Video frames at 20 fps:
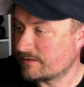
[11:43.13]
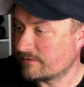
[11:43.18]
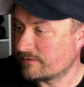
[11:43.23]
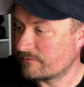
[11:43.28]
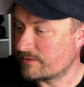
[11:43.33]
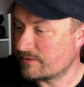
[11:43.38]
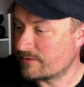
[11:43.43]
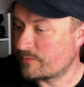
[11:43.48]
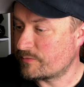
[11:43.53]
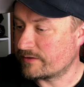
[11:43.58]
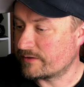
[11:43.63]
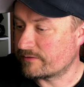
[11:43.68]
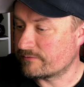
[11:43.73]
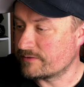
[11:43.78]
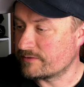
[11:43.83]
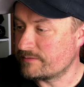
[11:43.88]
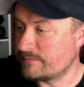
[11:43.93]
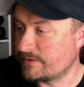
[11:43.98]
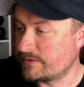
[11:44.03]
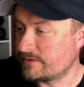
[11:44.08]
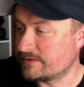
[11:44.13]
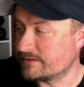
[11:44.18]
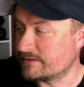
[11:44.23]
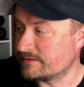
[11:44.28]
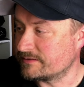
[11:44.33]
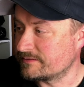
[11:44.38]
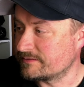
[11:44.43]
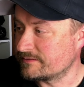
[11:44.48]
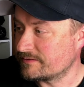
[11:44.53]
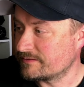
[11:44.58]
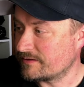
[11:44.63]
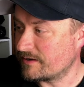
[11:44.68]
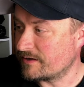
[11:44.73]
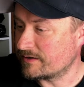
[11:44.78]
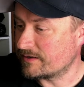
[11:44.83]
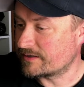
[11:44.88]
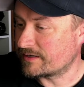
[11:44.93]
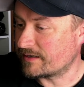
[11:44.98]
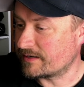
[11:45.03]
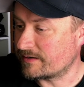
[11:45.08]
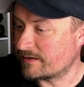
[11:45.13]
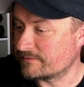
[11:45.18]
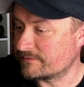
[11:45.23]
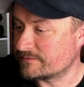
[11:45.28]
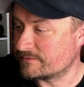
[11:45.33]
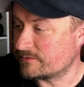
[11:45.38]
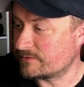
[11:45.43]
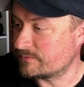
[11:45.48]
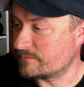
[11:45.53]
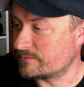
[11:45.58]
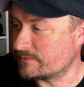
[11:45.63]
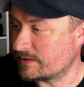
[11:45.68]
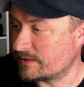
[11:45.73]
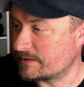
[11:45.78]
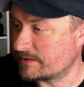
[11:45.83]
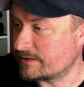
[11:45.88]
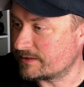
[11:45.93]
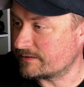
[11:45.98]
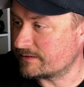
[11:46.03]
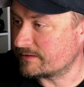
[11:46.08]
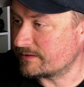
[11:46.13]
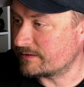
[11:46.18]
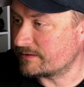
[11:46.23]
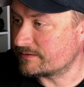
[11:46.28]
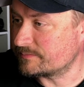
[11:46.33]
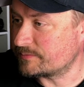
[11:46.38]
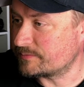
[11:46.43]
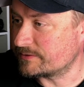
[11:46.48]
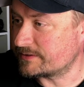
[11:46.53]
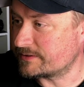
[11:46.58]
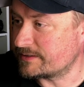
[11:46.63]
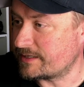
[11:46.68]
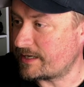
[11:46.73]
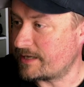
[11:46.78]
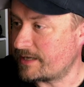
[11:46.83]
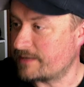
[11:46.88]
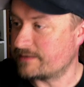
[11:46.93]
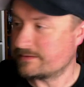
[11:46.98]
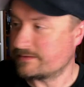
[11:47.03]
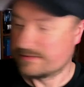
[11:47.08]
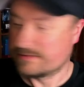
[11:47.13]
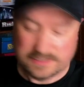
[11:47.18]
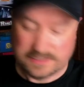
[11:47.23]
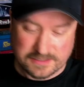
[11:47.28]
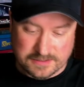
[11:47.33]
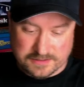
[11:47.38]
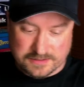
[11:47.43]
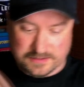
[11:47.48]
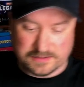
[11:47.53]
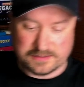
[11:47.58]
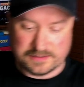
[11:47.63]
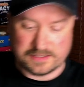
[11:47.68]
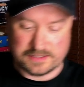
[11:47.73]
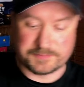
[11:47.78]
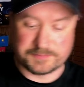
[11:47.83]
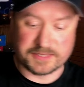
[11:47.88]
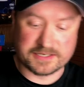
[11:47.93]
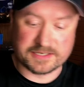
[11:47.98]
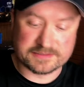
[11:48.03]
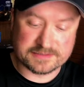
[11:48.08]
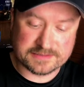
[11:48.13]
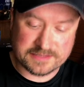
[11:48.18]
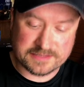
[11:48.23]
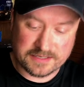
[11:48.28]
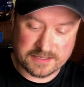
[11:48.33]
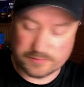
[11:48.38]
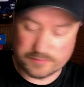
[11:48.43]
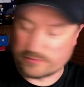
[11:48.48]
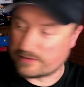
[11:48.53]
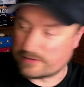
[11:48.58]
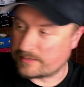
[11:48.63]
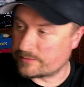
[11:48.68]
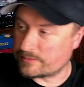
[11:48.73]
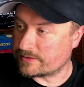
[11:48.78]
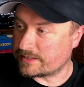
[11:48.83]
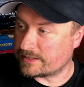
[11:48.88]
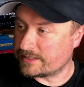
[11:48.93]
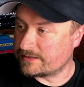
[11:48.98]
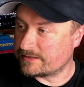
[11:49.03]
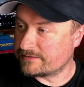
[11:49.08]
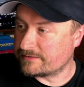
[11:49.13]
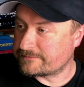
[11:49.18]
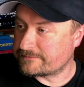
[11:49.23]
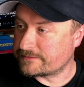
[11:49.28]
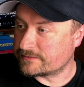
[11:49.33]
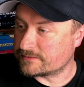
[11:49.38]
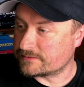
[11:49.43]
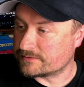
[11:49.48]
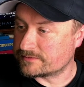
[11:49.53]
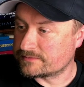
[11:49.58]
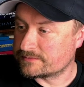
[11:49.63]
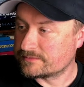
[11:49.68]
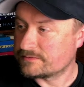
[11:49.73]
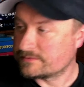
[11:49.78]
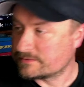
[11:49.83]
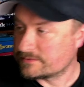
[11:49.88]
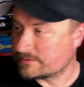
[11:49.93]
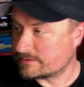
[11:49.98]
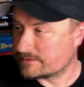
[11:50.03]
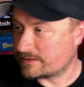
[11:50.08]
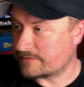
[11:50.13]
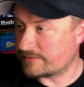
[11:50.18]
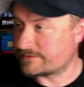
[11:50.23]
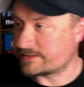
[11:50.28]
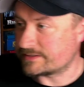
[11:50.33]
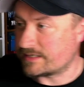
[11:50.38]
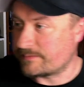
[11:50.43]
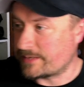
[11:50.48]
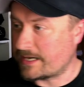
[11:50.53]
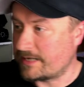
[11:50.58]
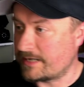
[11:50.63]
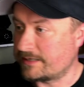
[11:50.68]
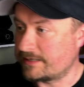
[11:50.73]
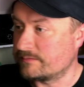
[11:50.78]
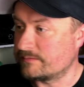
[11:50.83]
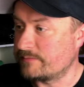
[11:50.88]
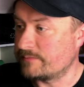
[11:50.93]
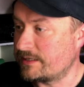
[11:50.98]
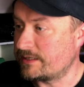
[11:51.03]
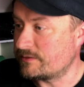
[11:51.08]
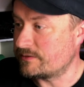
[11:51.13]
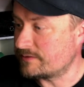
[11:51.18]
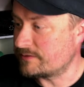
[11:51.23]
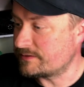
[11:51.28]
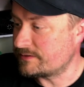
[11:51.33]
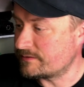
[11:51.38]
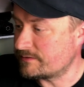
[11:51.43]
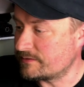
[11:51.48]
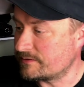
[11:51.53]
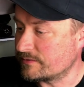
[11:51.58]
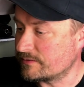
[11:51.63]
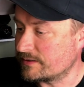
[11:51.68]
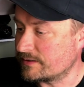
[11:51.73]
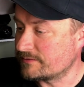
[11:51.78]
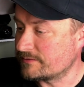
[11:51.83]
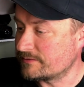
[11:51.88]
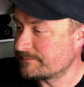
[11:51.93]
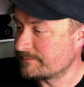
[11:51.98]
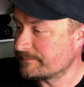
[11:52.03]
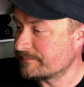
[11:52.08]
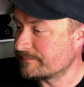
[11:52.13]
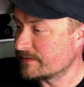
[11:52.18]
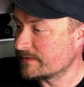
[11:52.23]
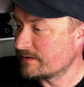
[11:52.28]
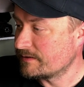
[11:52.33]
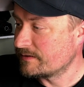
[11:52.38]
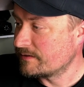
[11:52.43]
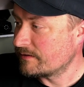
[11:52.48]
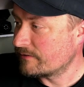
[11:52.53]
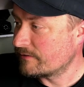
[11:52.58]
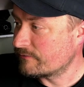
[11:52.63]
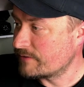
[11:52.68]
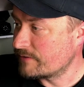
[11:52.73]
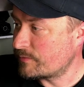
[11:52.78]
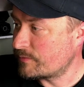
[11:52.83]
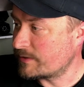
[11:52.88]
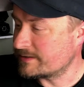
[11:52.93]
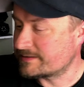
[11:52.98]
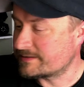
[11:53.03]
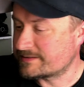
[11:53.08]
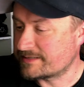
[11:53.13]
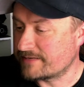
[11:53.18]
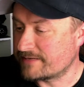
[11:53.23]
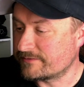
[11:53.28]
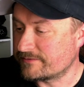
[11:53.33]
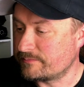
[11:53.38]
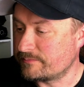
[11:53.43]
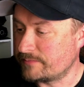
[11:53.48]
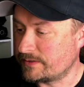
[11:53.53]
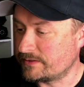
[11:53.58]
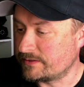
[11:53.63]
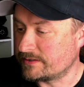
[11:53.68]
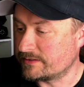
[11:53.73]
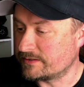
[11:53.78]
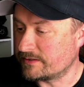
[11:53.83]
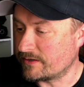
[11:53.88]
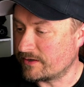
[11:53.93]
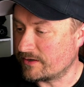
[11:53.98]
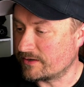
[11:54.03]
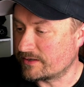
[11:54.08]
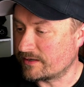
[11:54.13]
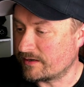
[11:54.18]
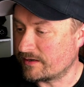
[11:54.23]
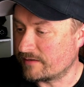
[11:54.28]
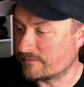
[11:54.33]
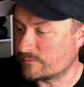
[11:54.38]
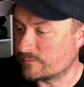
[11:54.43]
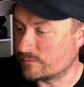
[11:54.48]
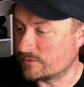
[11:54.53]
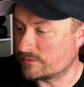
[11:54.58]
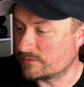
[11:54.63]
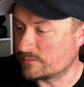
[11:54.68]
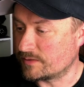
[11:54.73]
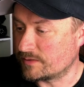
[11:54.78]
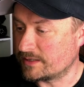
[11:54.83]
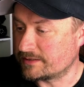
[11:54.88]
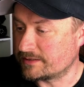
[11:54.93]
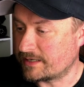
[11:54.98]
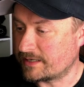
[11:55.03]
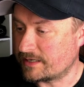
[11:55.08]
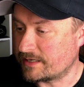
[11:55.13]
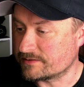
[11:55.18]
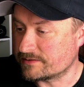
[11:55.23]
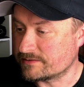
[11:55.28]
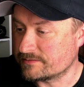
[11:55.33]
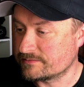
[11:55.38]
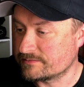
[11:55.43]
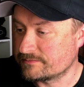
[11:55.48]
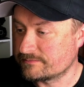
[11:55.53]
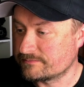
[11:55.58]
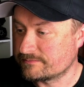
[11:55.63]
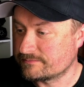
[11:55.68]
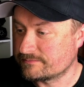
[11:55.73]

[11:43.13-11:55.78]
3.3 million archived. Nope, not yet. I need to put the and. Because it's not a parameter in the field, you have to keep adding it manually to the URL. 3.7 million archived worldwide caches.